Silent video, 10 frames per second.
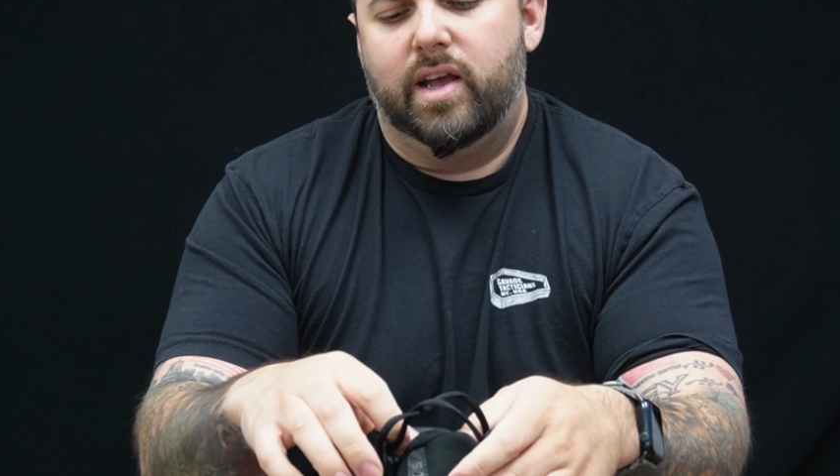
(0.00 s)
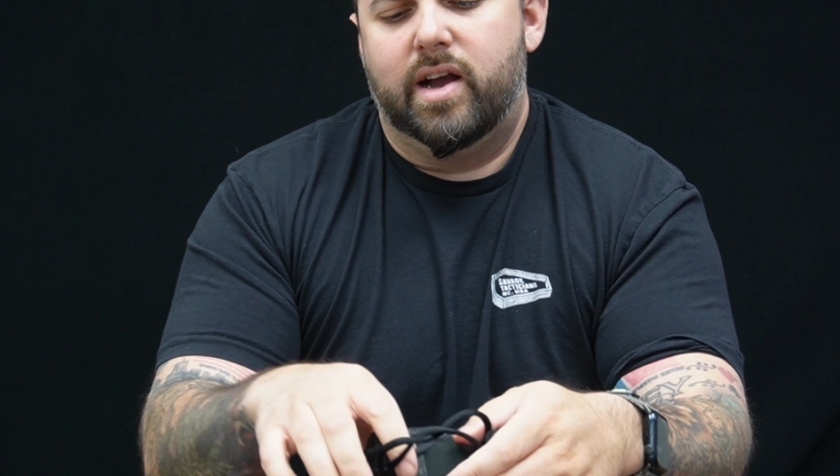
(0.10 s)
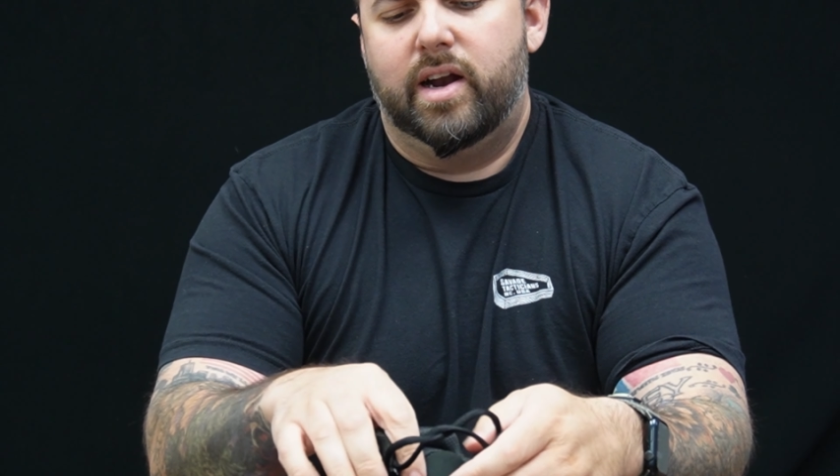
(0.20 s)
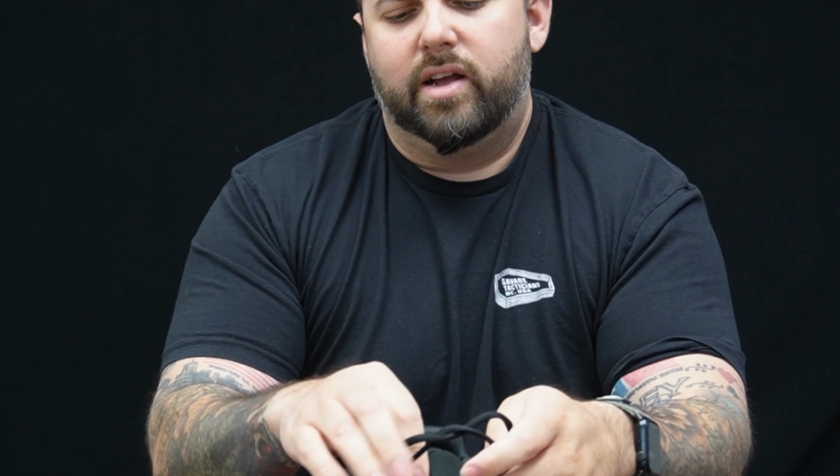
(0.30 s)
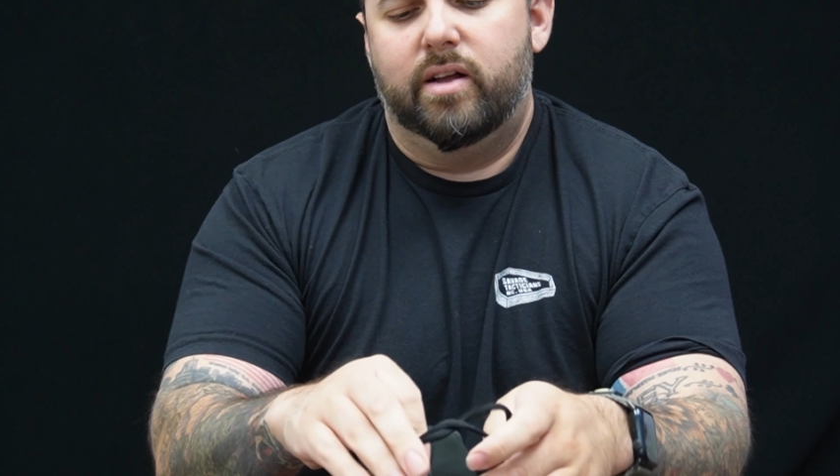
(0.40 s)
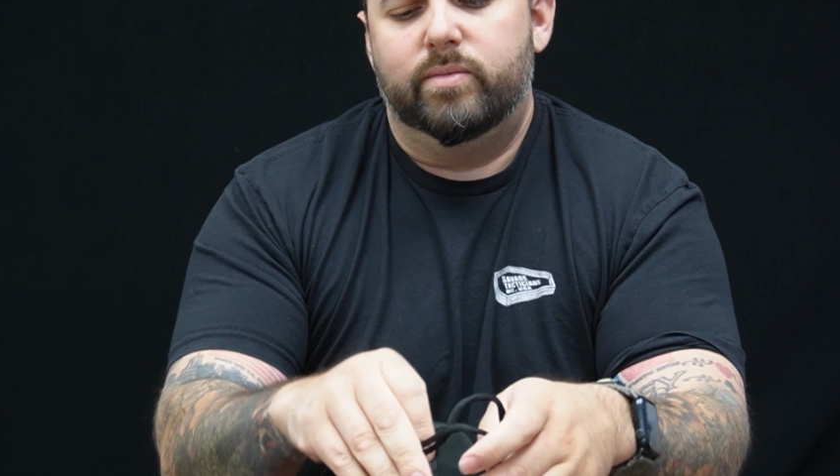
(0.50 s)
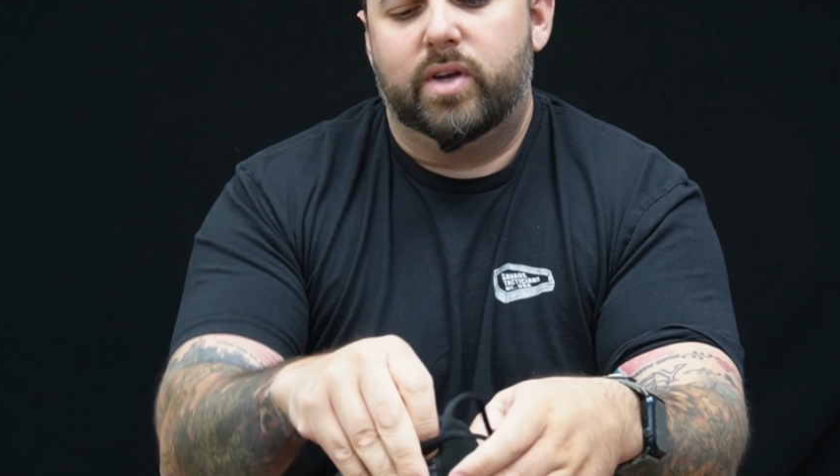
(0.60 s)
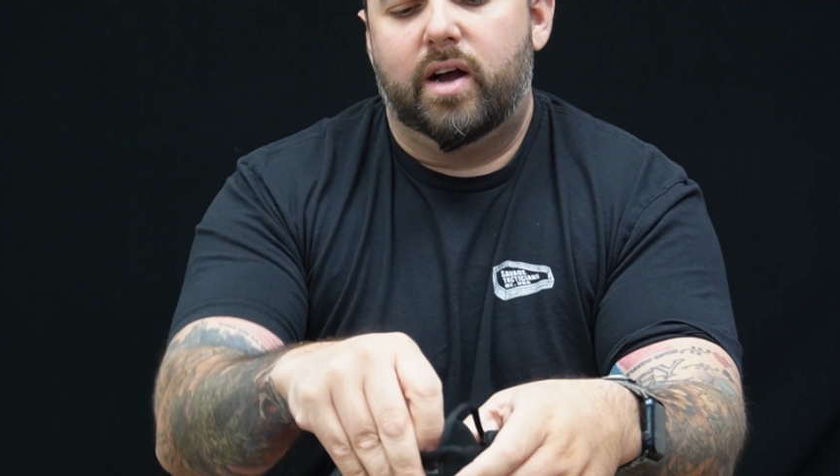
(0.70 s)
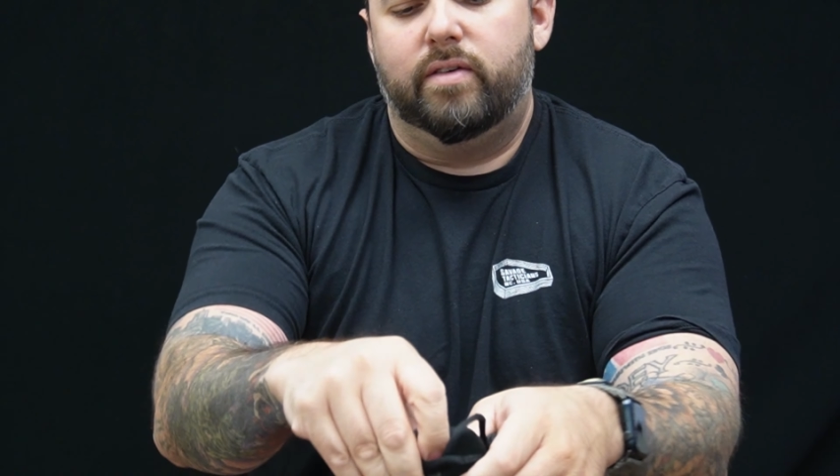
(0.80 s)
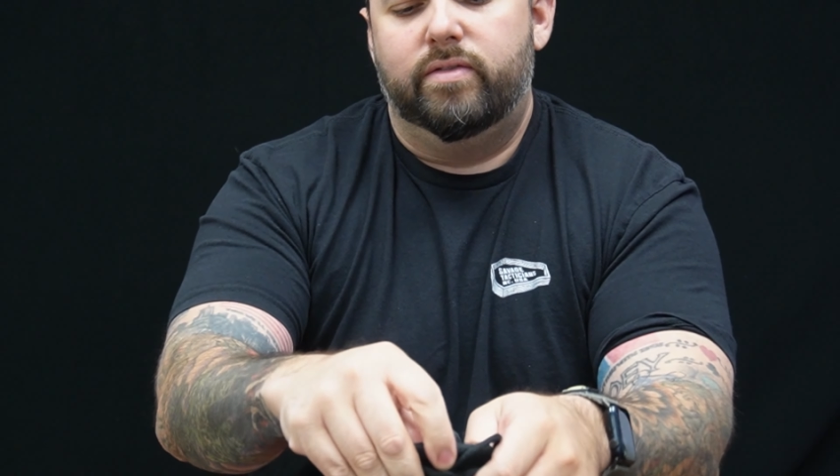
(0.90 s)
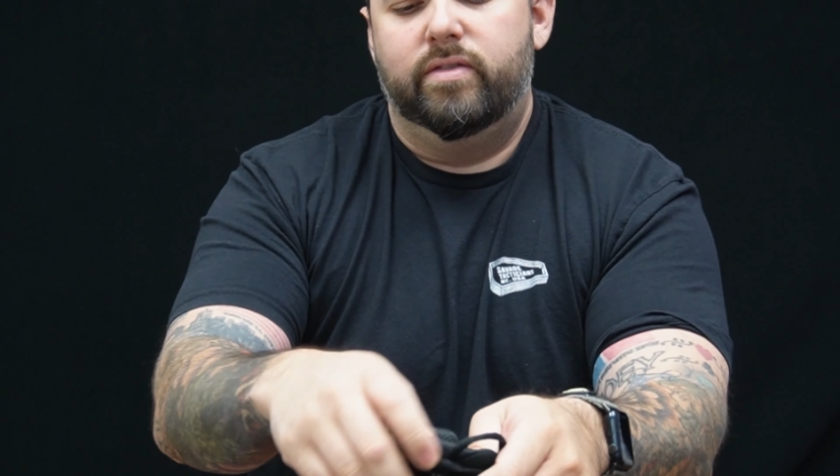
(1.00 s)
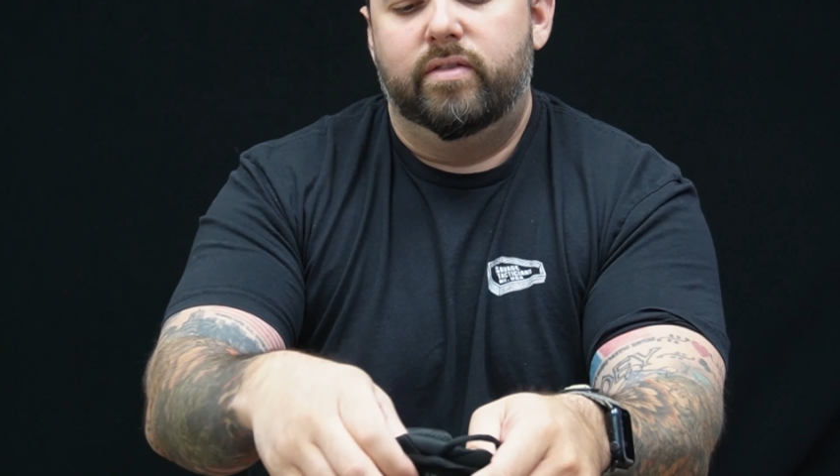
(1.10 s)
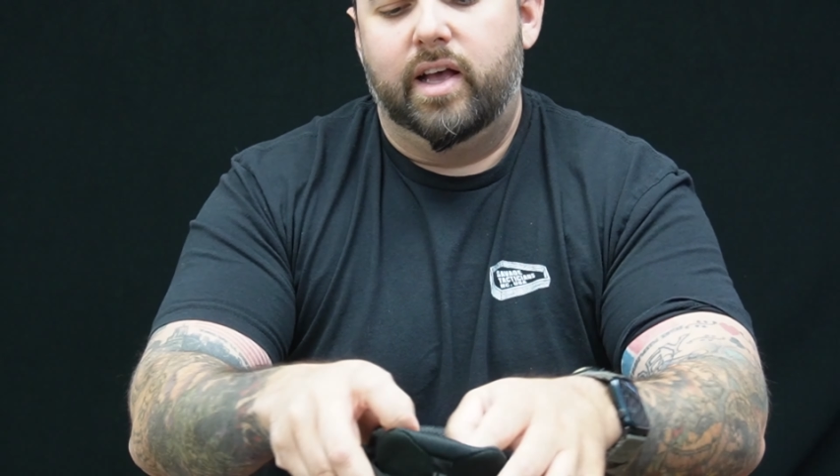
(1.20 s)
It kind of comes off